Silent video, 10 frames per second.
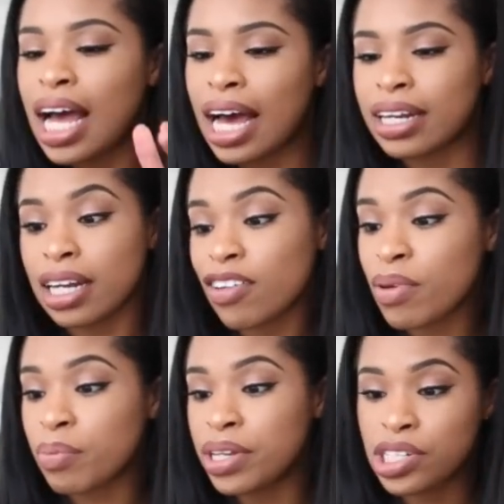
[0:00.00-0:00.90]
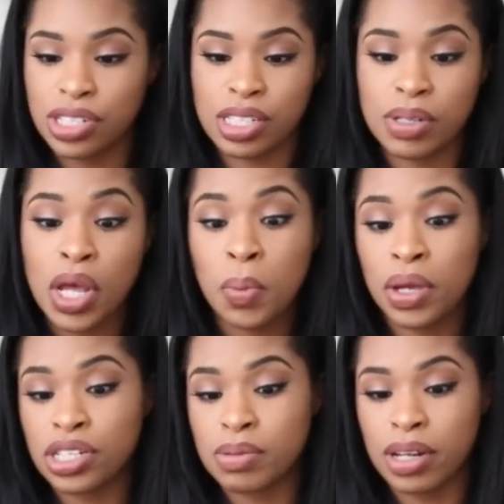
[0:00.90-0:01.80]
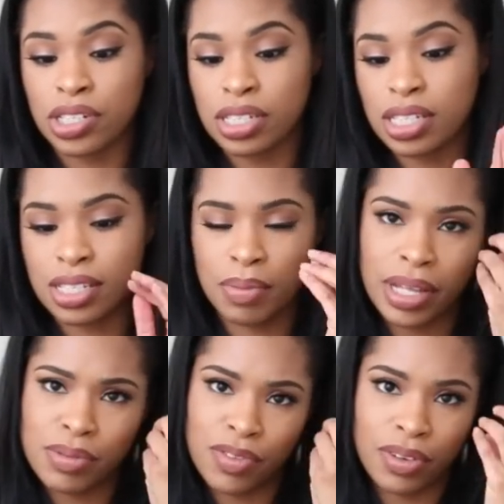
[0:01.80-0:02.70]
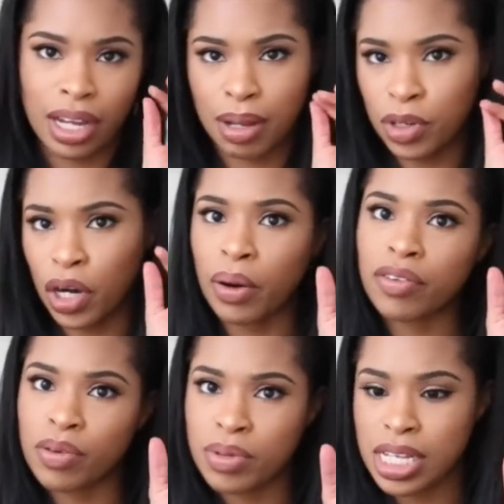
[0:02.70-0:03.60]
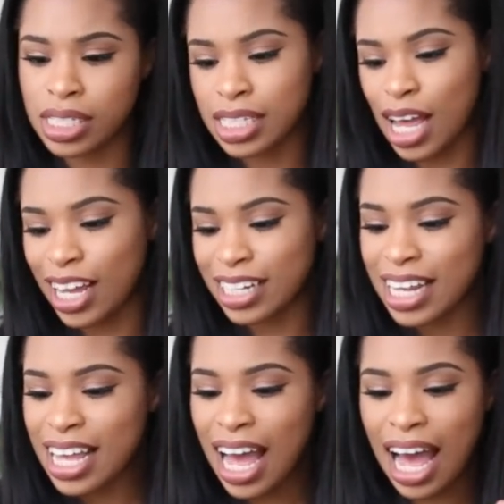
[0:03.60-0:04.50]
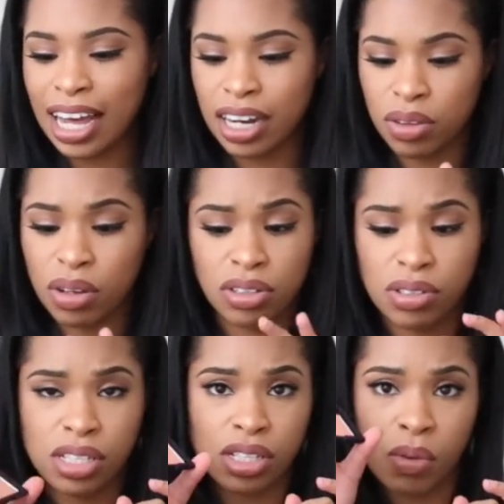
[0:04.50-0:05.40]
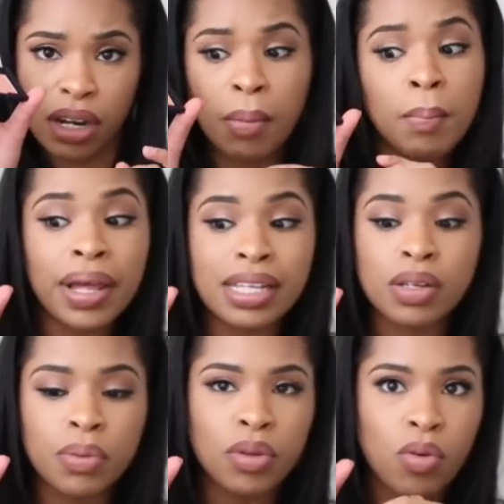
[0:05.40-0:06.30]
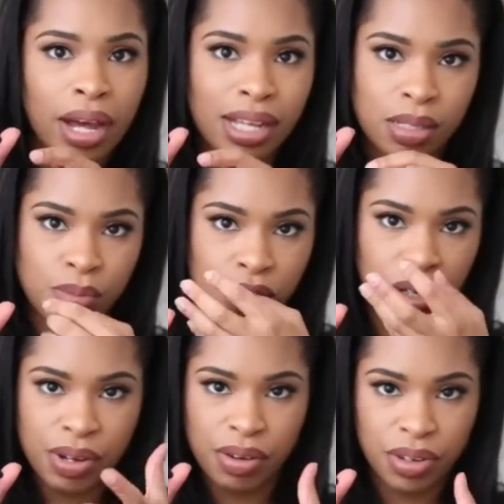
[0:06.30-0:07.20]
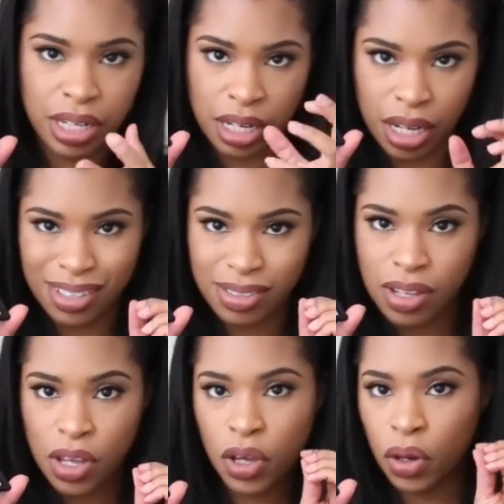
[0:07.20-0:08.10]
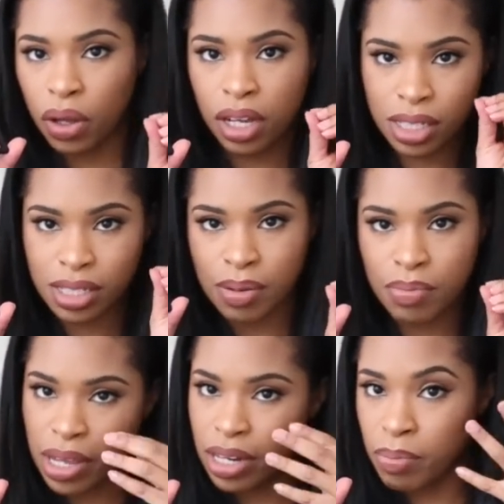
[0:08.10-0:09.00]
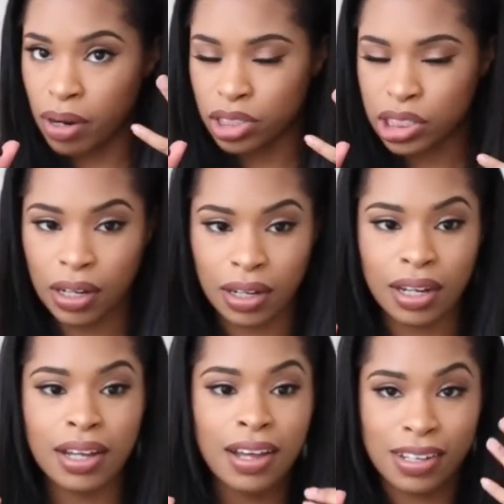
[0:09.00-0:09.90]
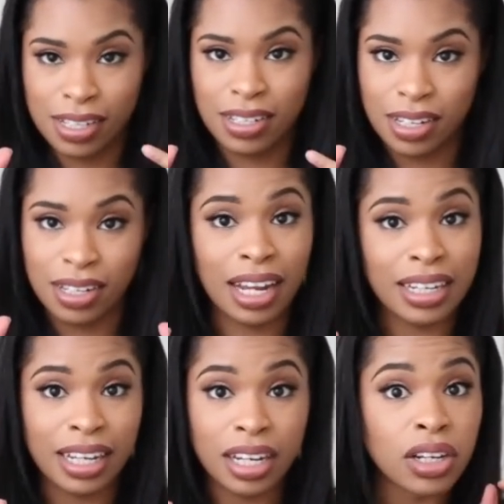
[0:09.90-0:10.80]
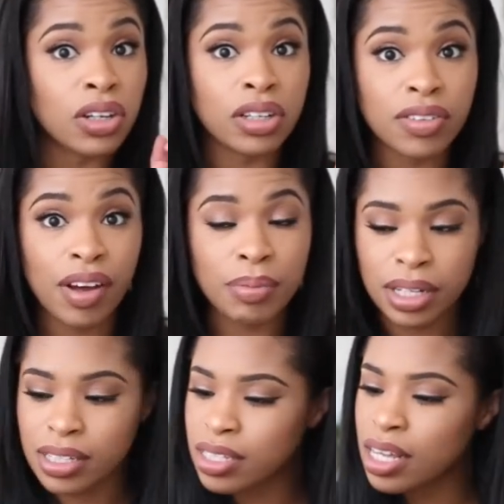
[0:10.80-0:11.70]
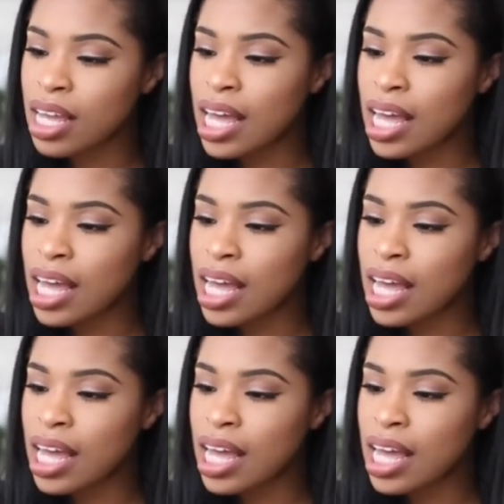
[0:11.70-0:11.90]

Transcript: And I love my peaches peaches blushes because it makes me feel like I'm glowing from the inside. And I thought I'd use this one and mix it with orgasm to create a really nice, you know, custom made blush color because I did it that day and it looked fabulous.